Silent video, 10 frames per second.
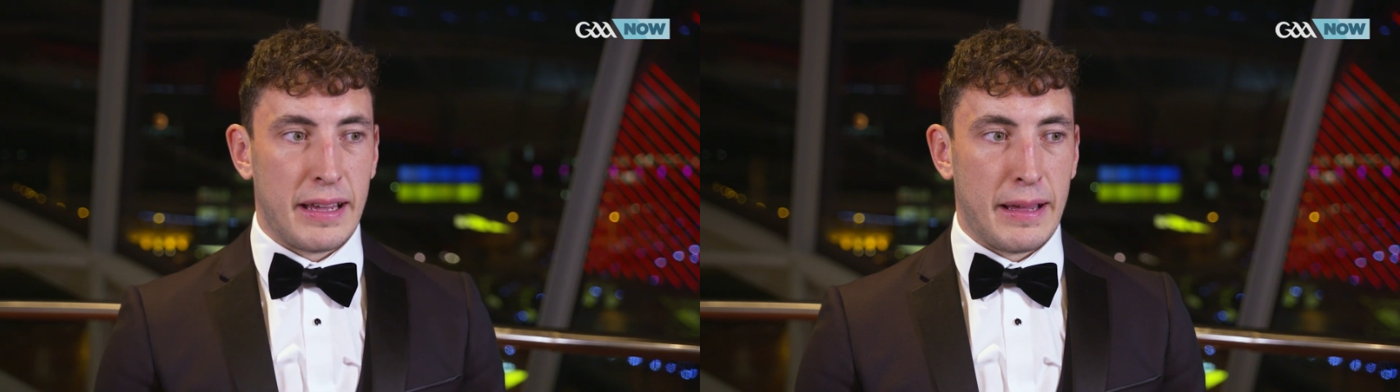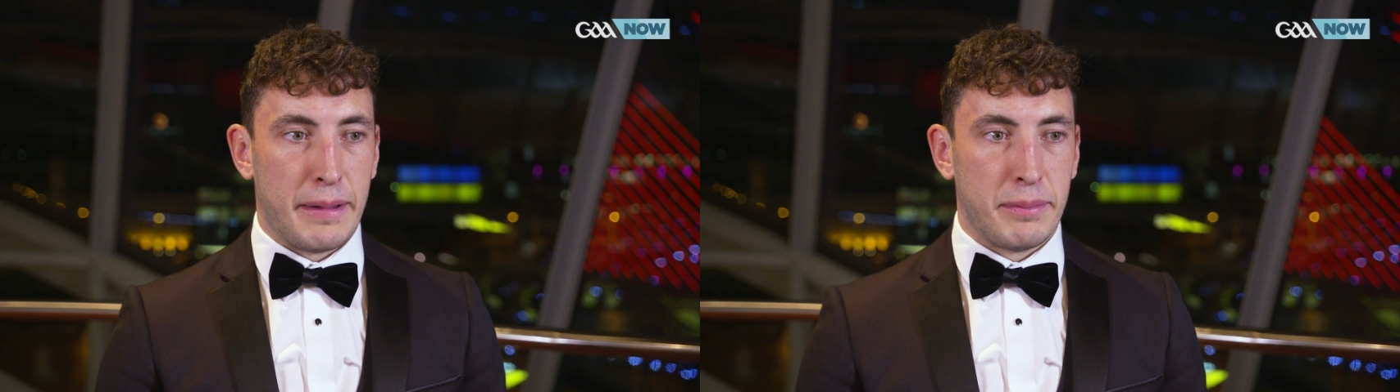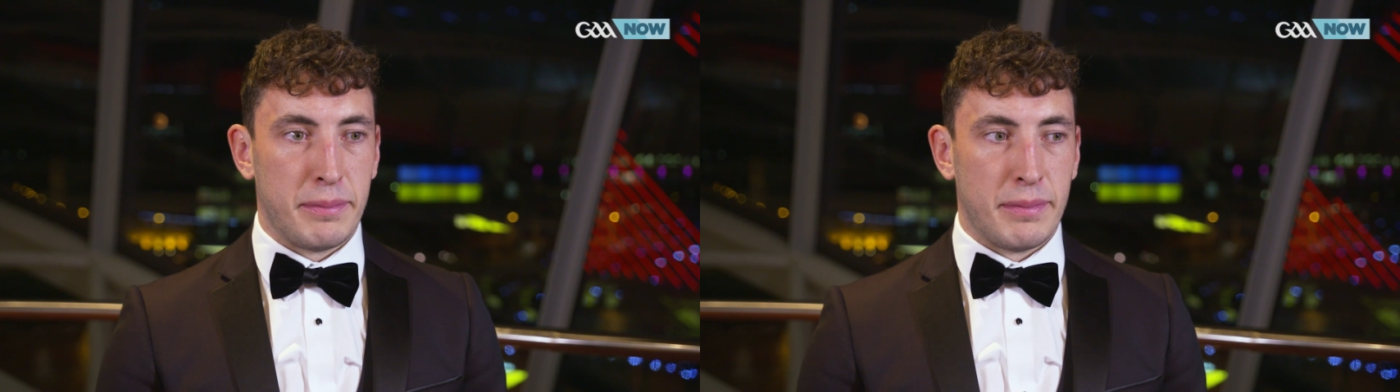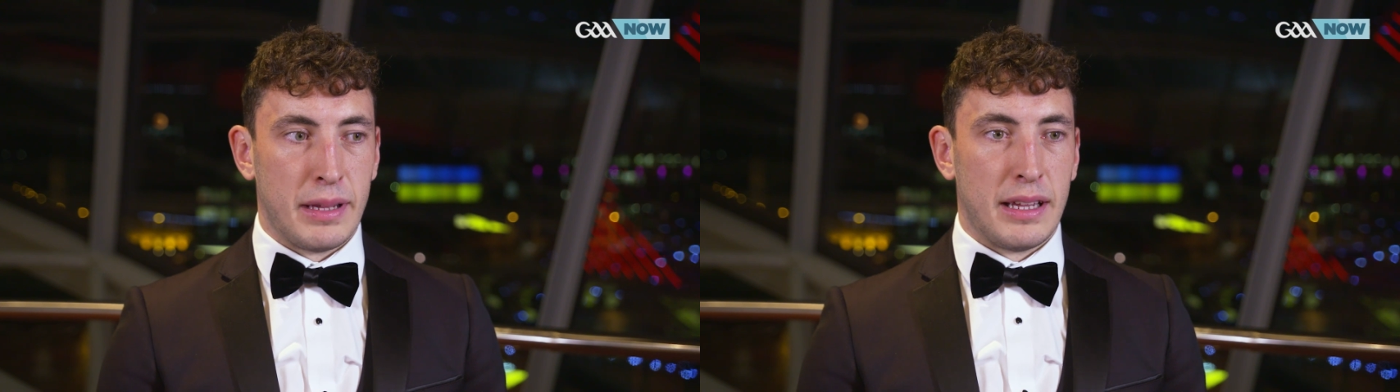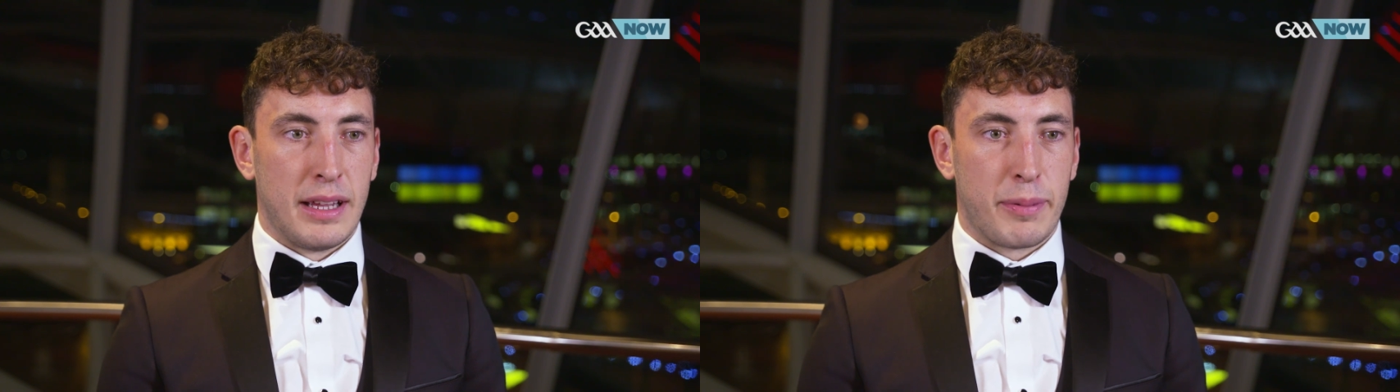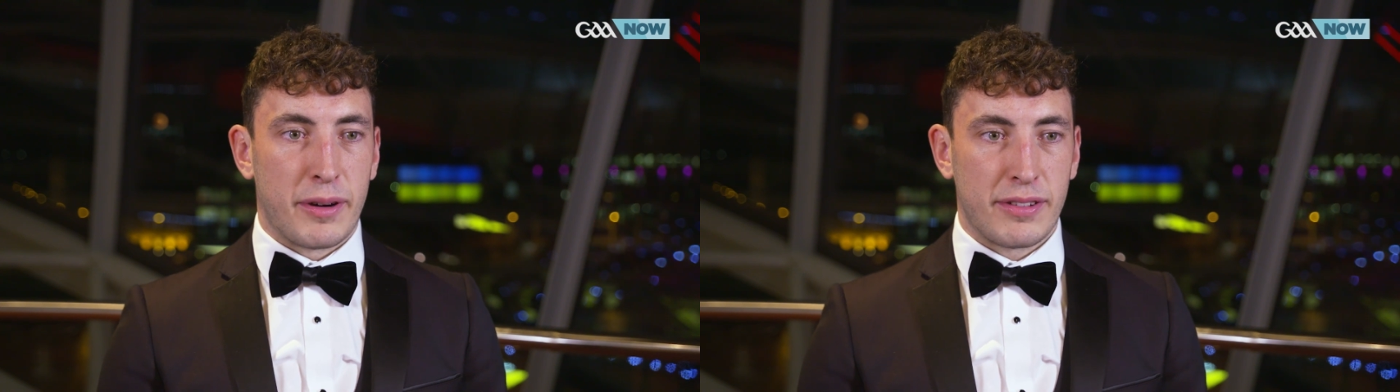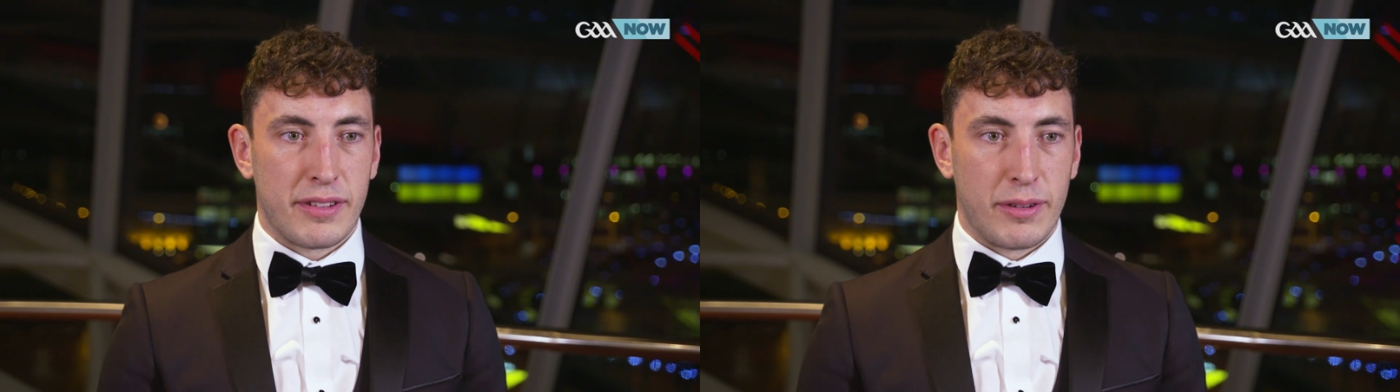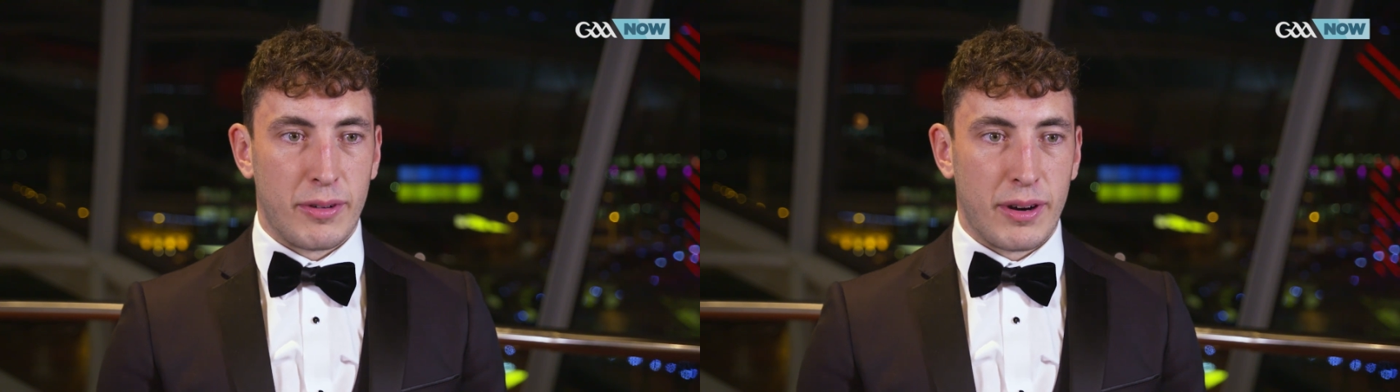um, a
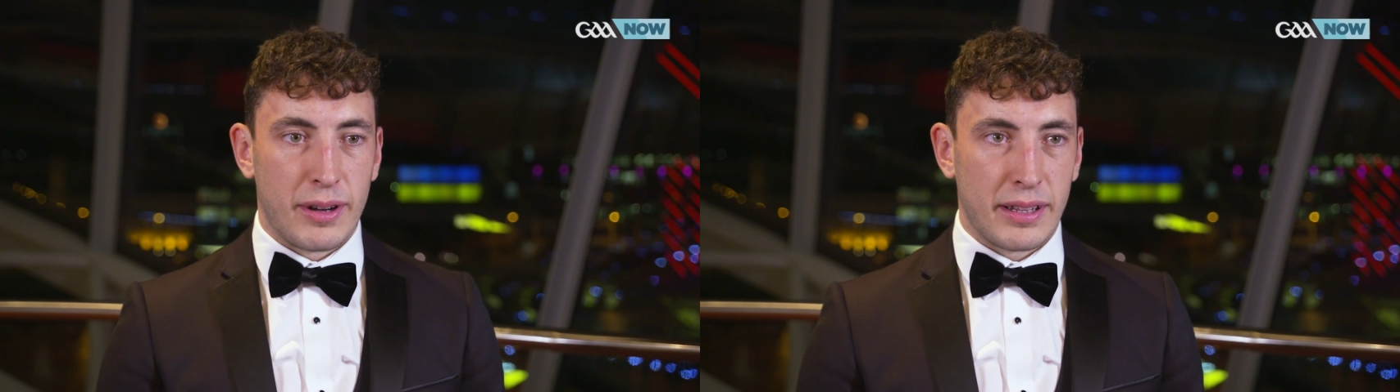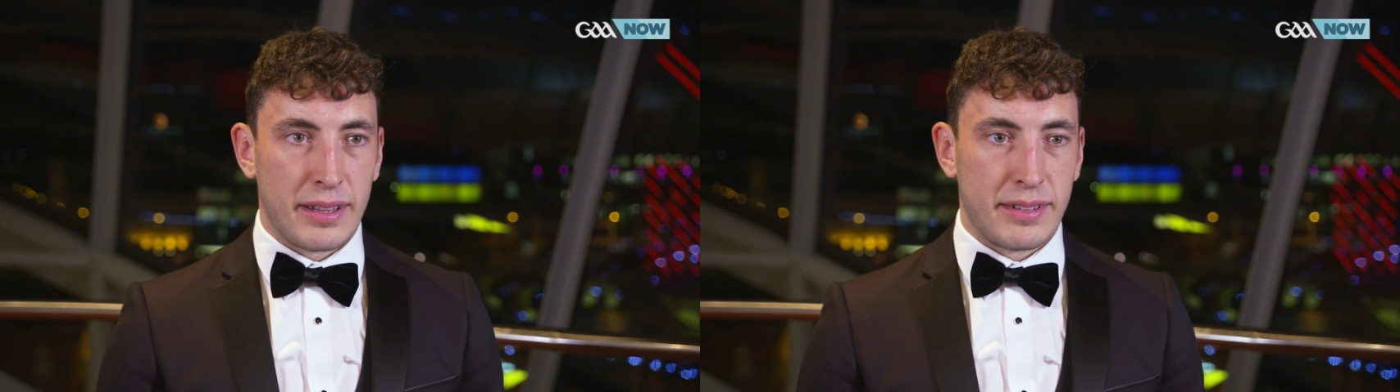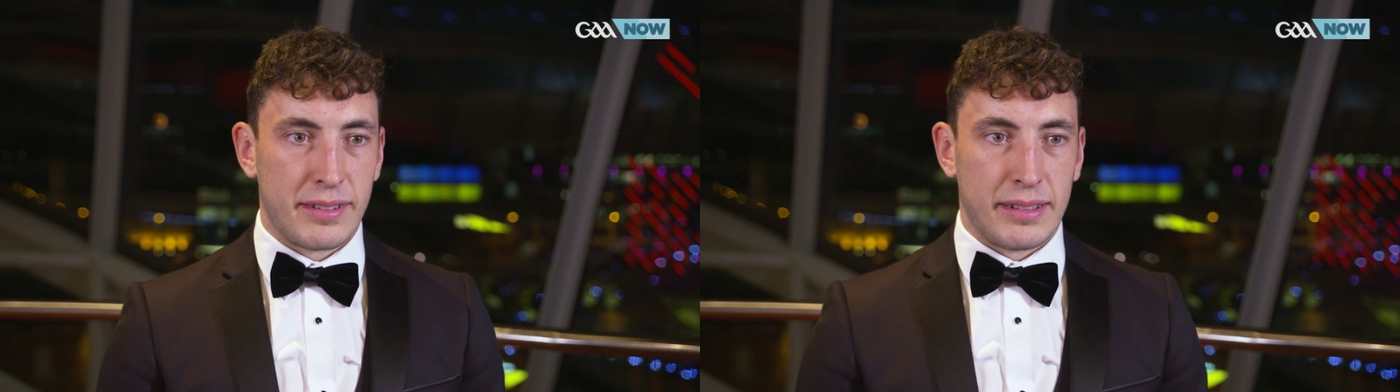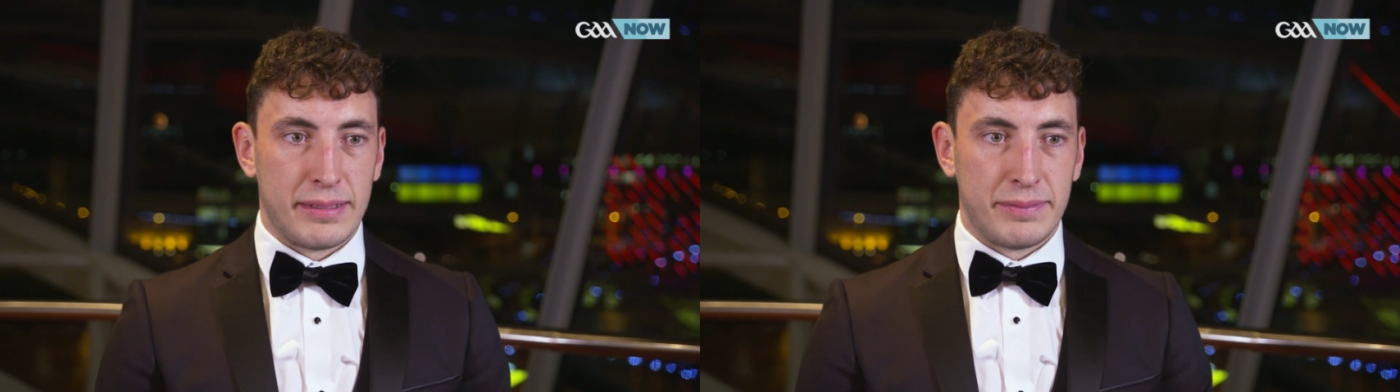personal award like this.